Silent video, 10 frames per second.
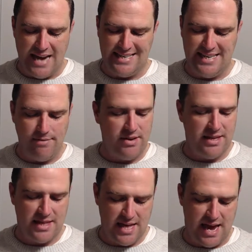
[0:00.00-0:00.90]
and
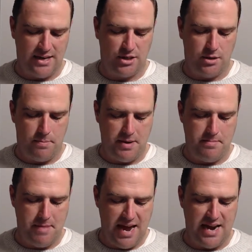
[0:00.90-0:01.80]
giving thanks be
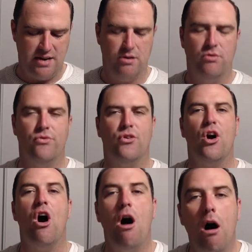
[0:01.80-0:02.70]
made
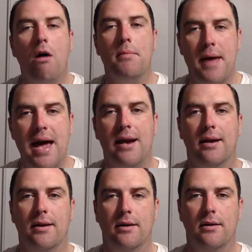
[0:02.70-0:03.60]
for all men.